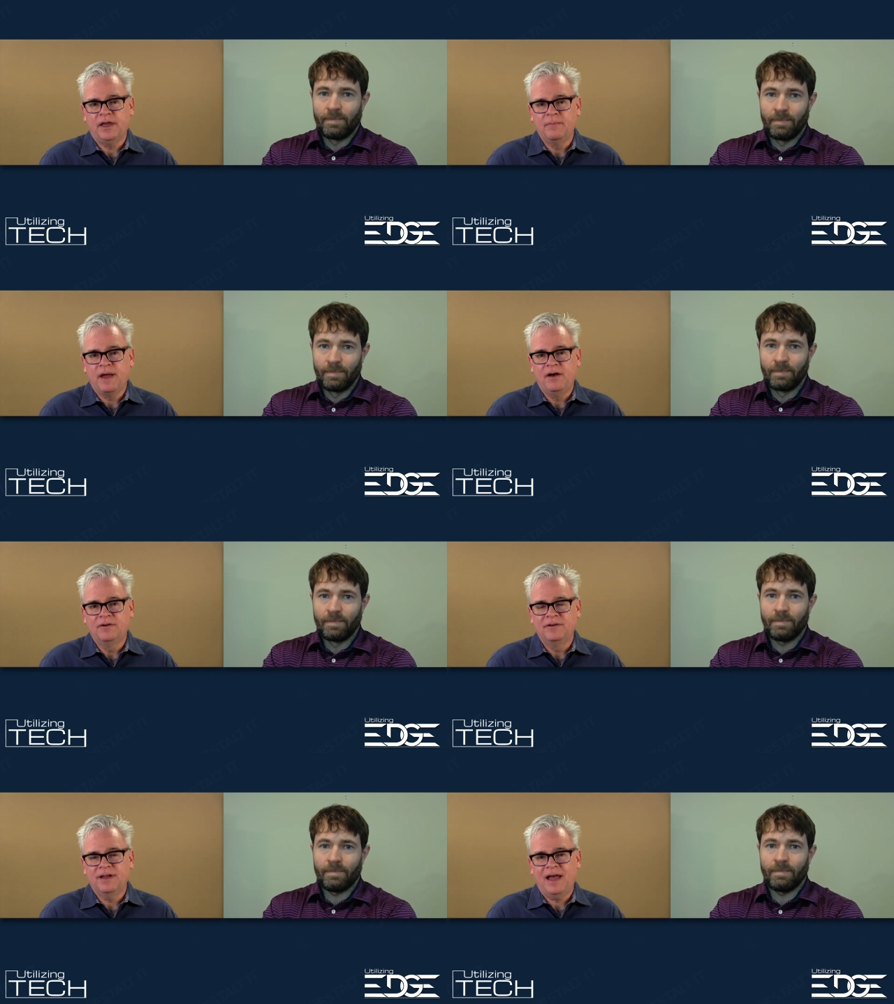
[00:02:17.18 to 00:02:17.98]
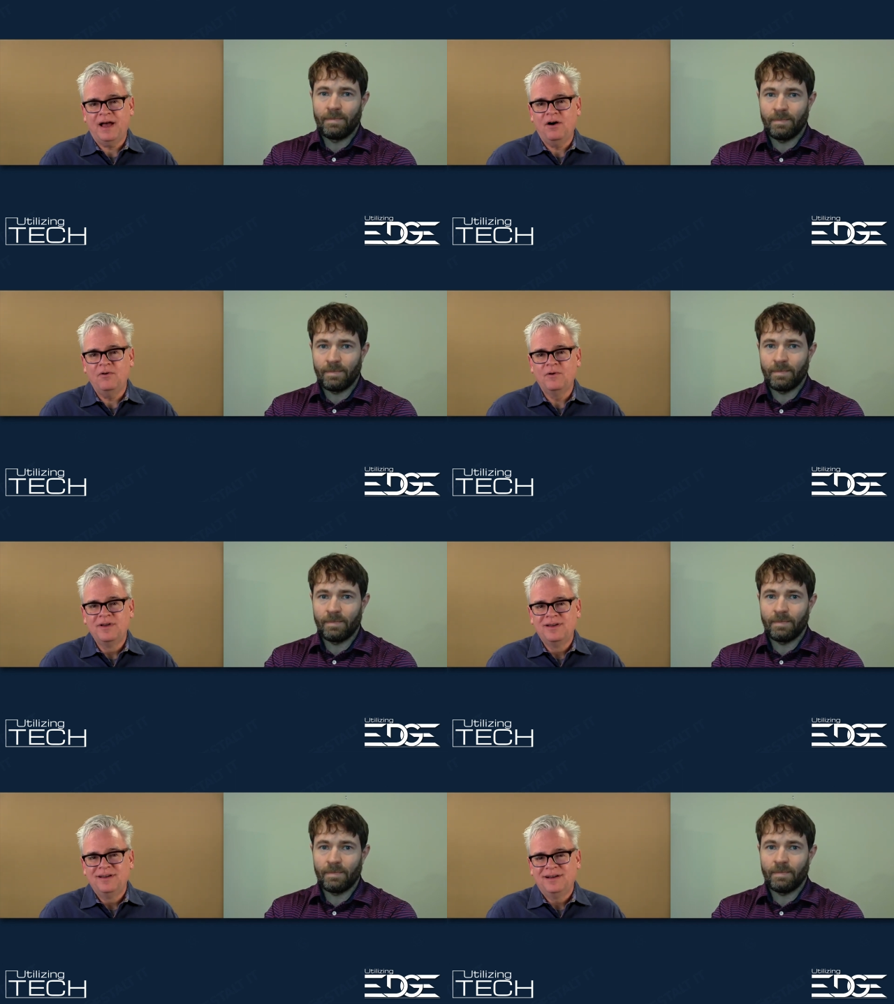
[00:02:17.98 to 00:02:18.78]
Speaker 1: about how
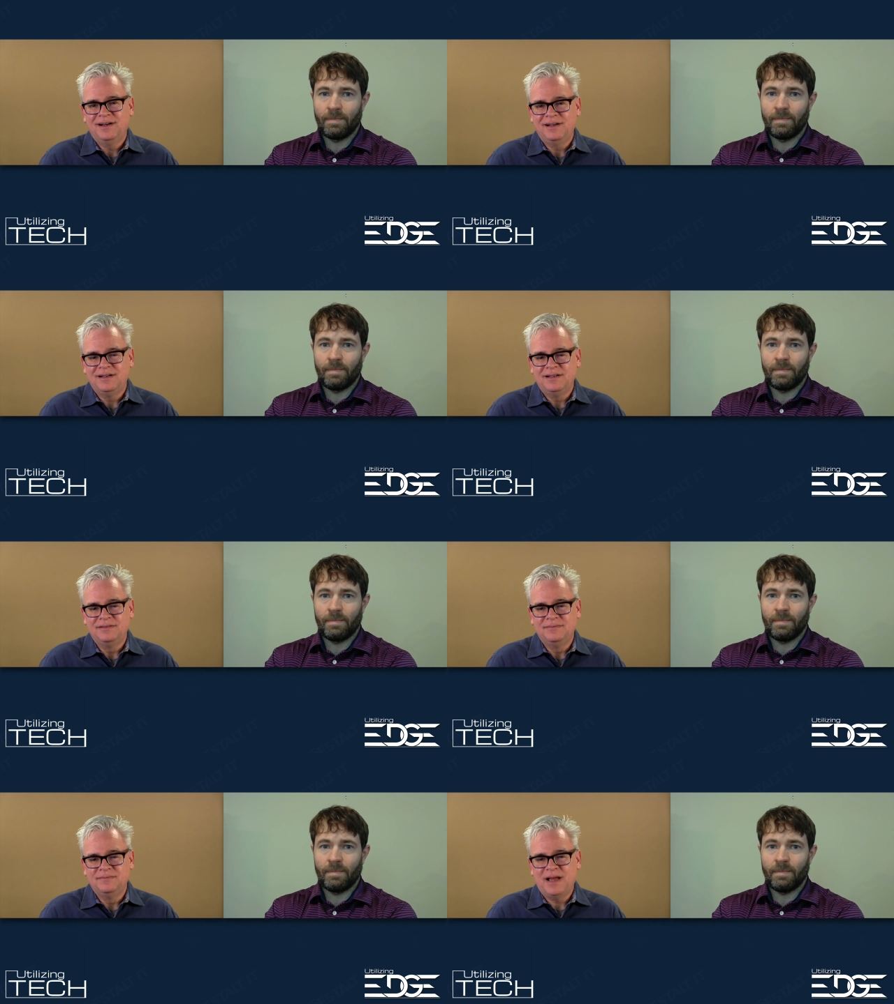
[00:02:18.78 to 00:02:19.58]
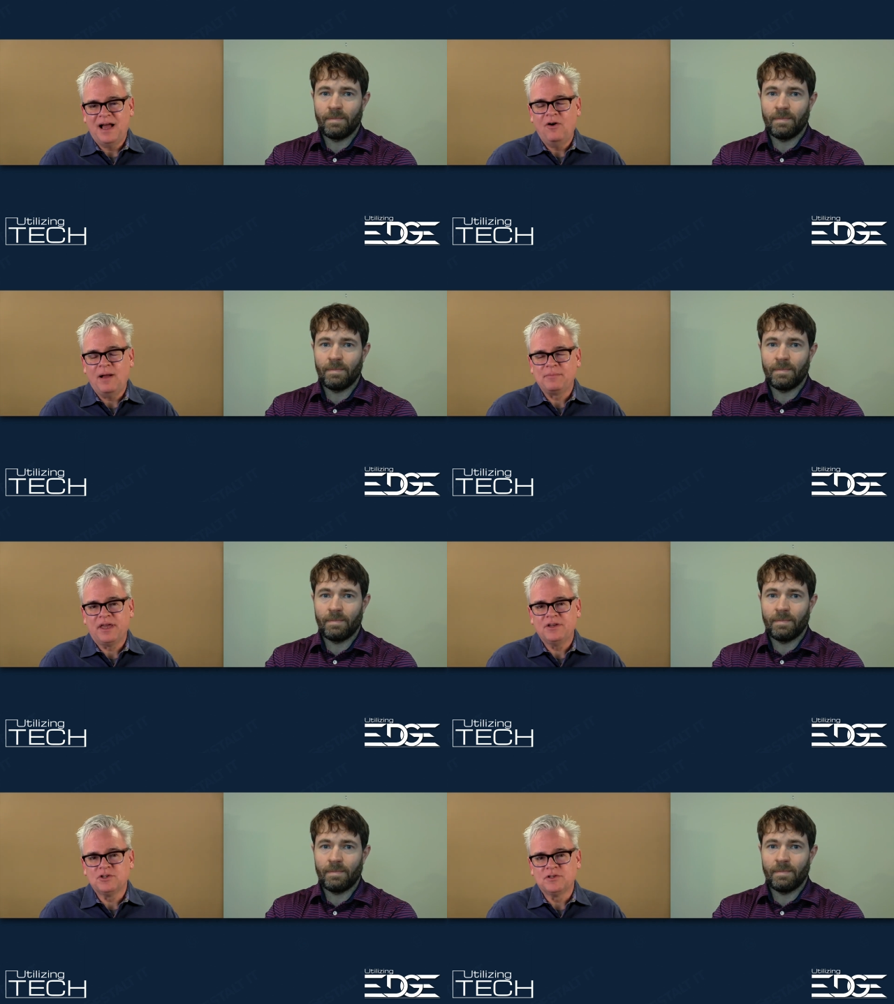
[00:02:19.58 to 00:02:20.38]
um, how
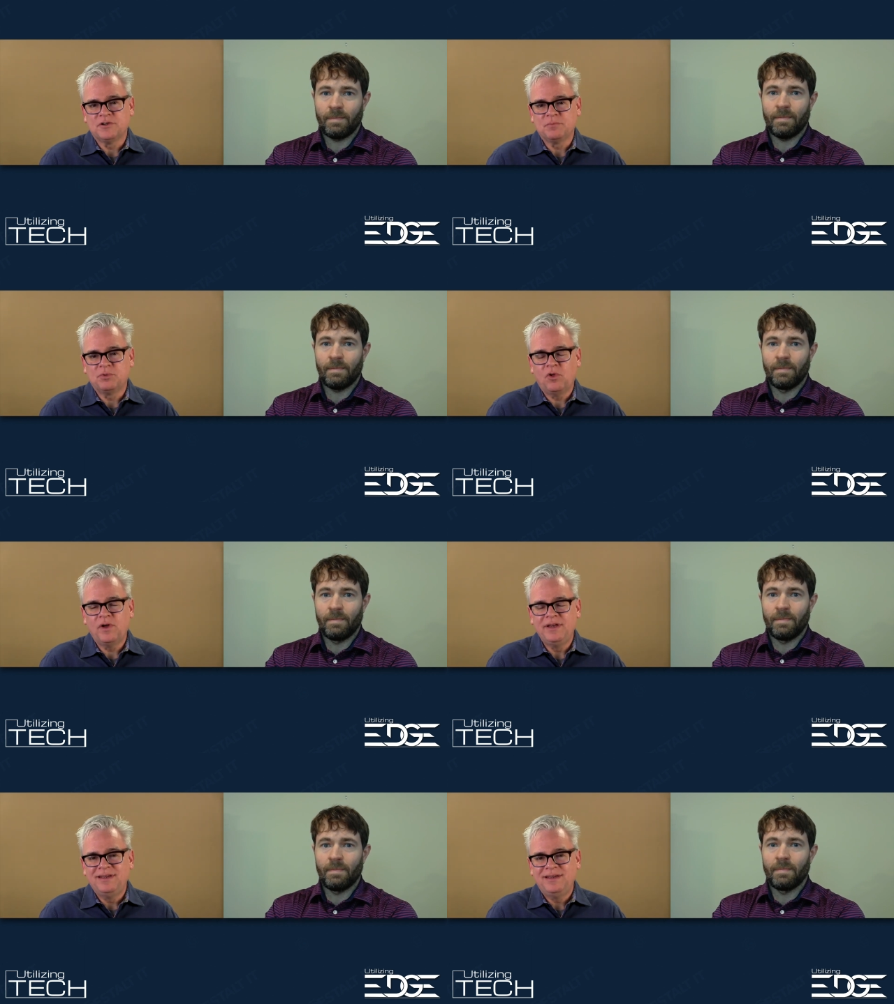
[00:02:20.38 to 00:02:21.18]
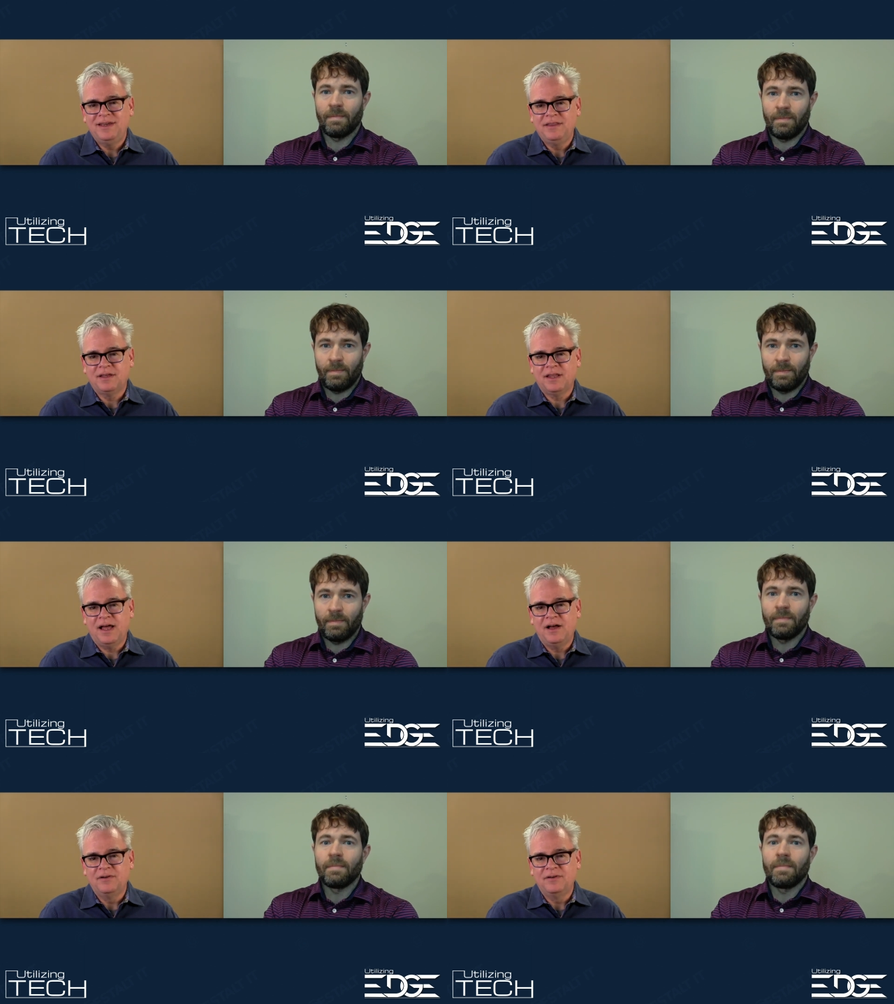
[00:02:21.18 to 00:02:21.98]
applications are deployed in the
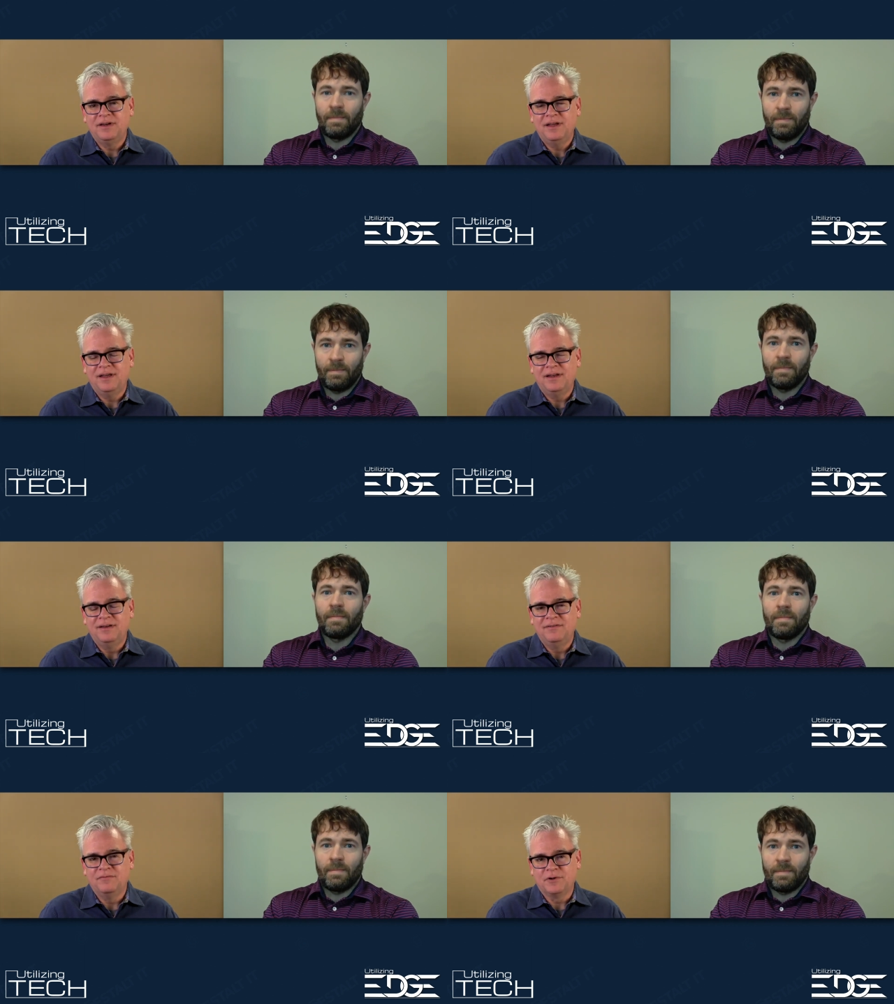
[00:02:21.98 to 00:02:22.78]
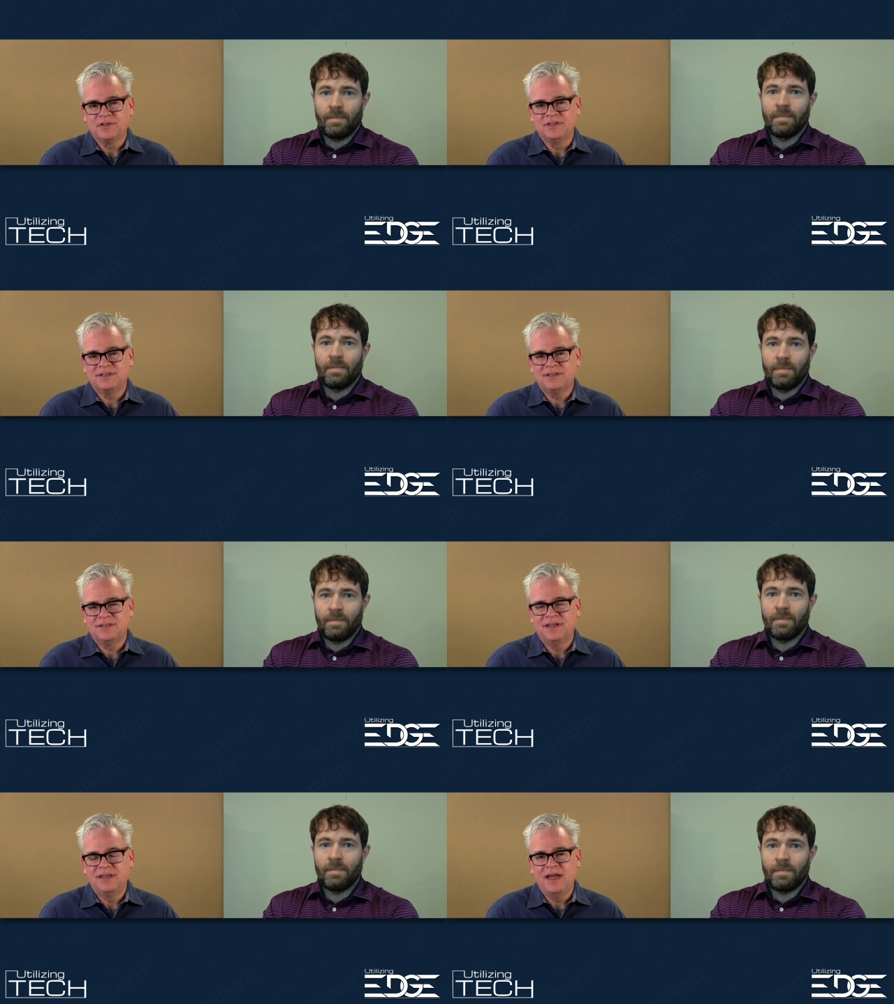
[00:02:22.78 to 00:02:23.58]
cloud and versus
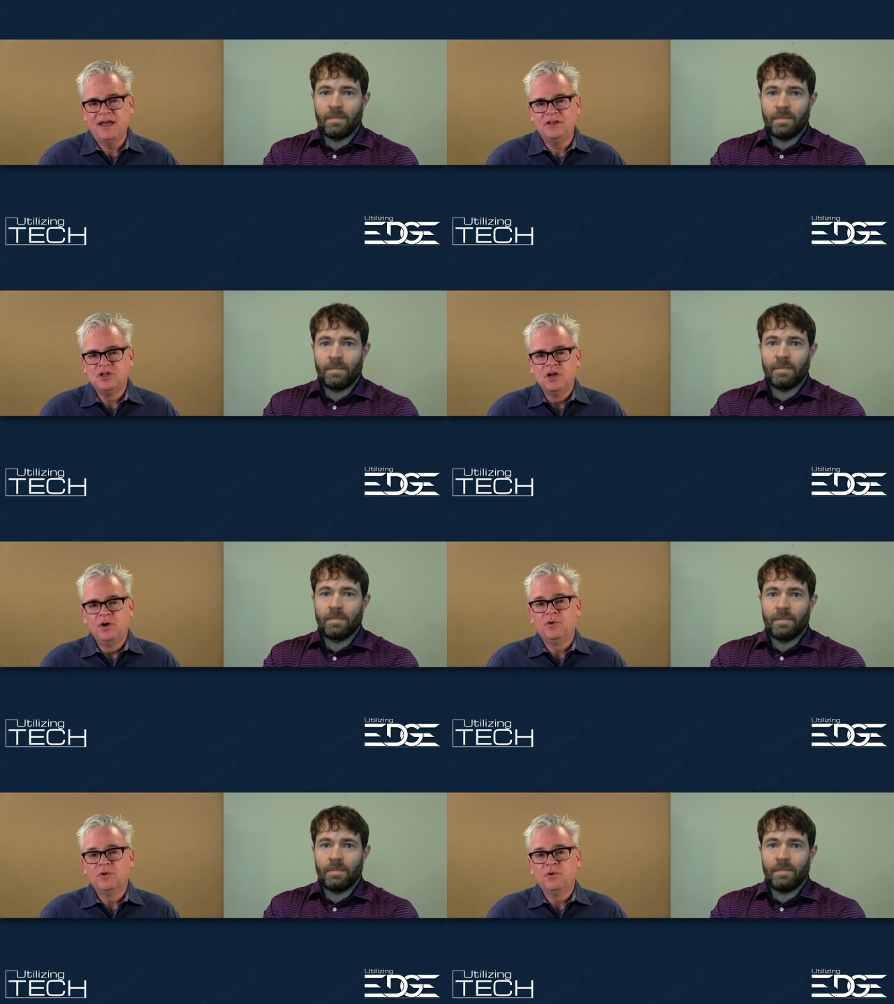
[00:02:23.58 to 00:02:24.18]
in the edge.